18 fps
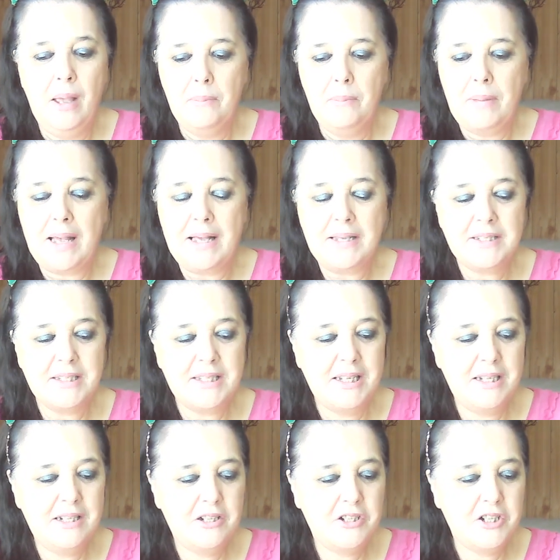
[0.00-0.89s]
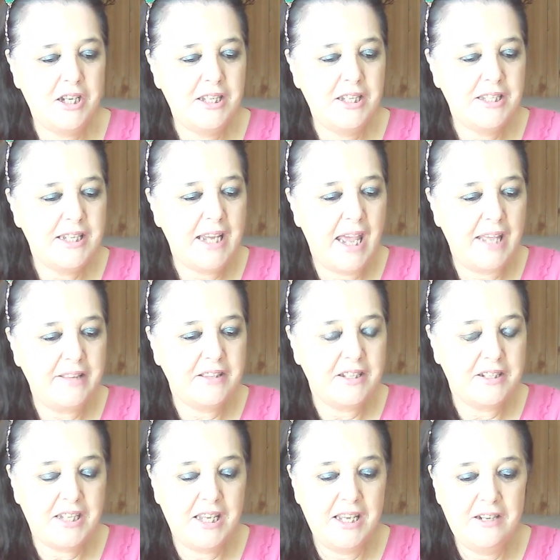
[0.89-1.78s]
Past energies, you had the
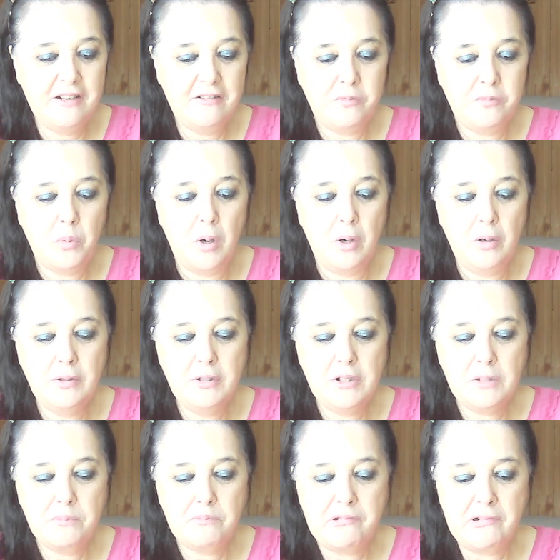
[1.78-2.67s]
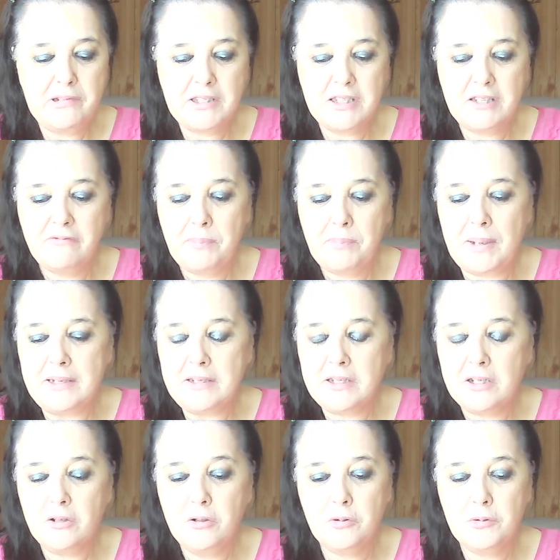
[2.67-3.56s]
Ten of Wands, Prince of
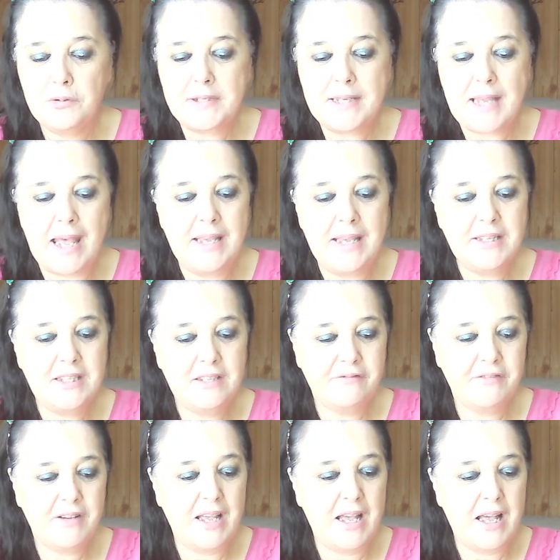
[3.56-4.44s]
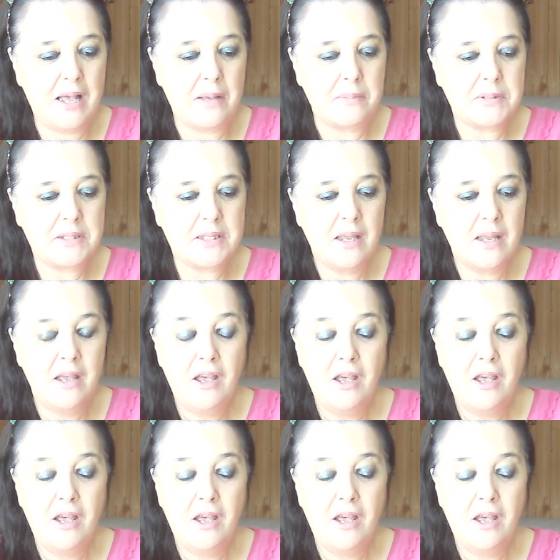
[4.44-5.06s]
Pentacles, Ace of Cups.